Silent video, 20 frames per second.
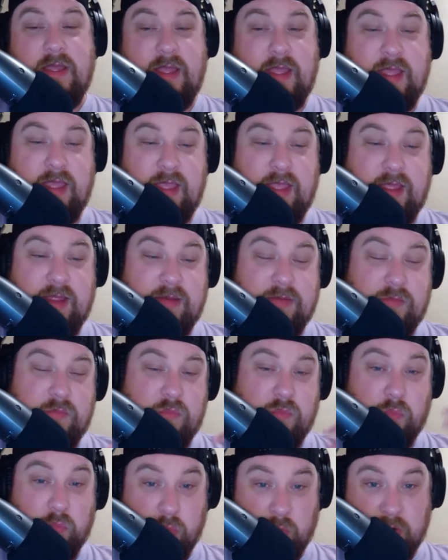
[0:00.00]

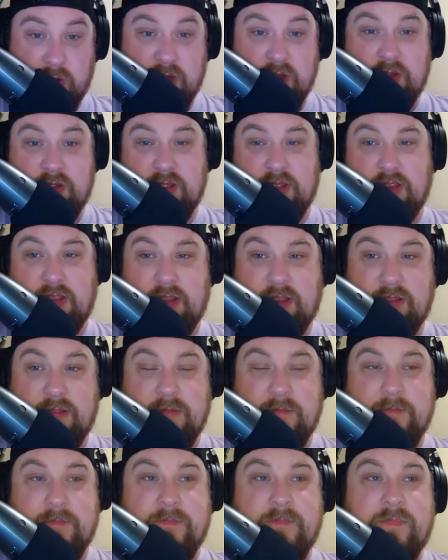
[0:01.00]
and really
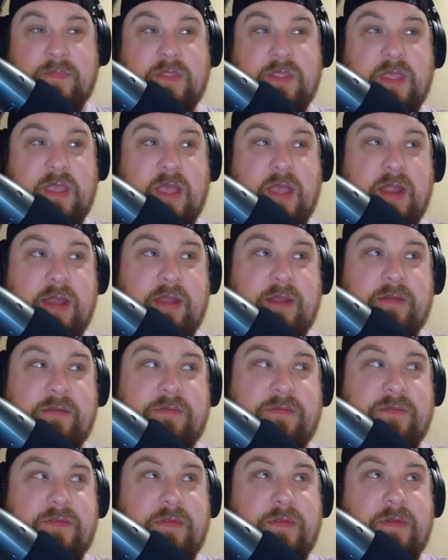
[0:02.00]
kind
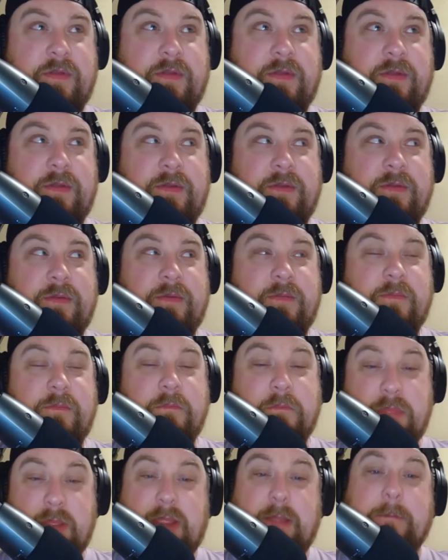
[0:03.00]
of
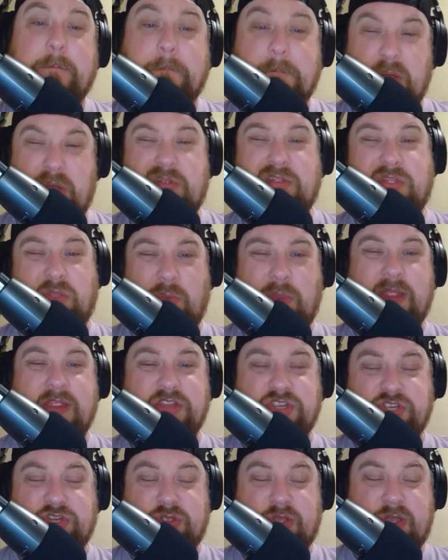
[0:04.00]
being booked the way
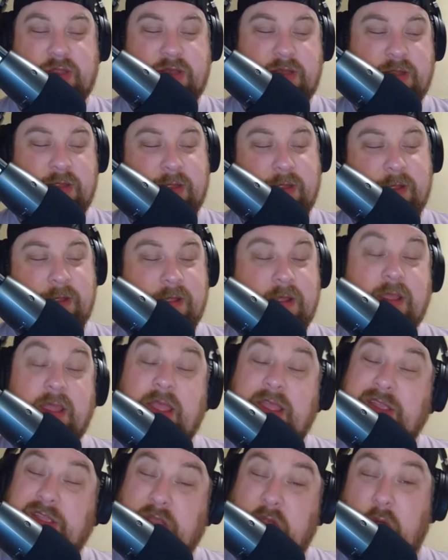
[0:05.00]
he should.
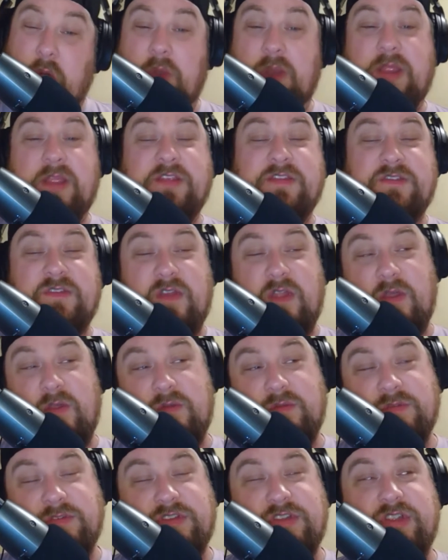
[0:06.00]
And Cody is
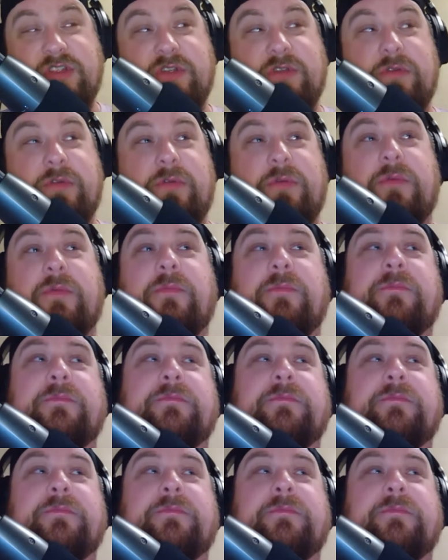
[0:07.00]
known to